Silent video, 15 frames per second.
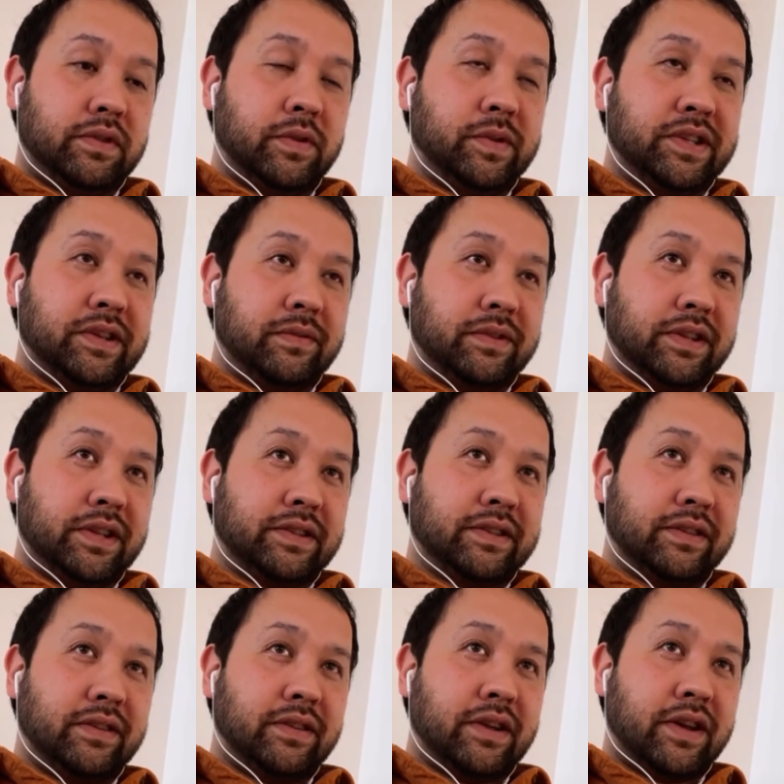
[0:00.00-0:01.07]
doing something that's
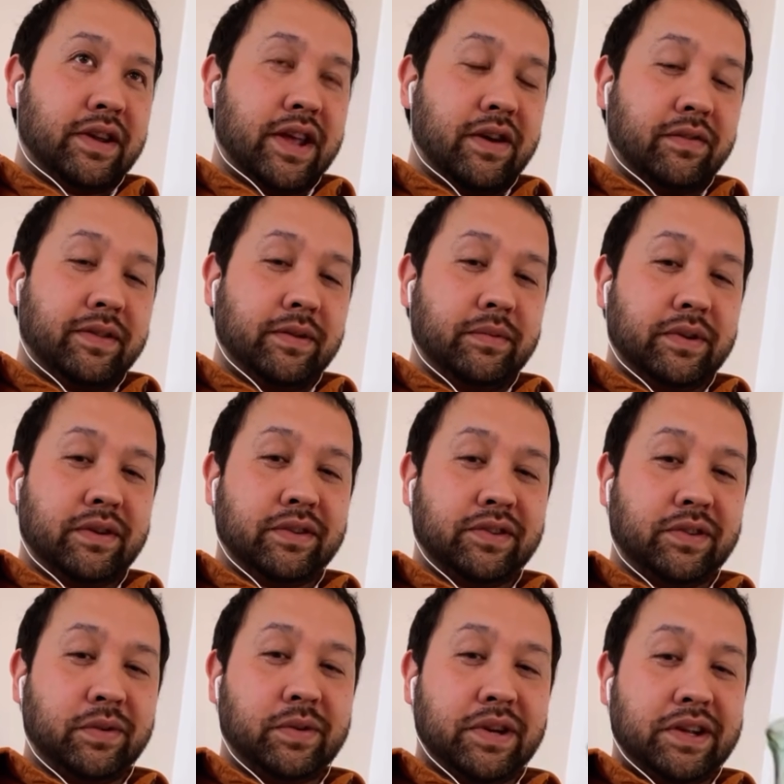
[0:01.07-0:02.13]
unhealthy but not
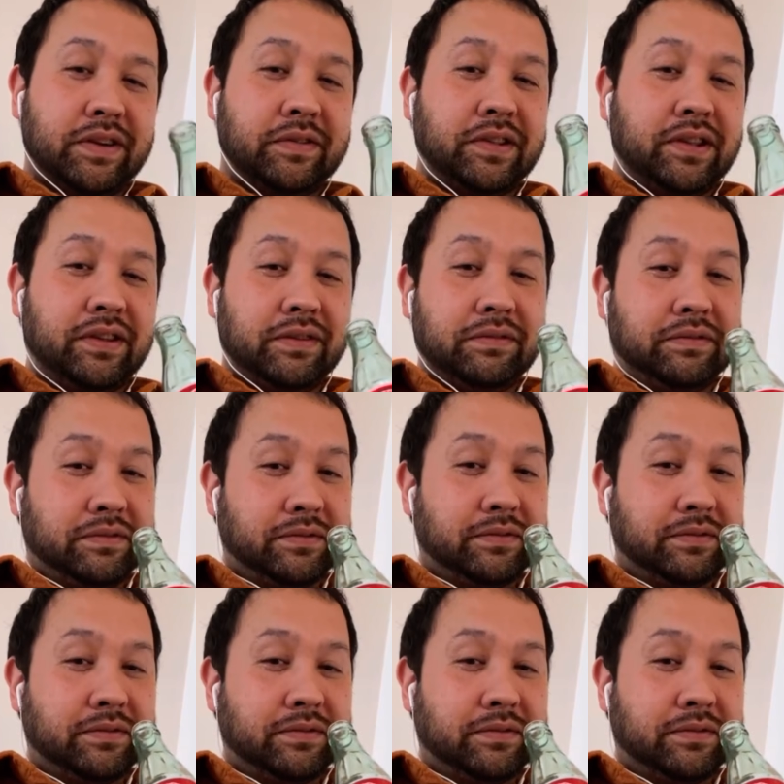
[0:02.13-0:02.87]
too unhealthy,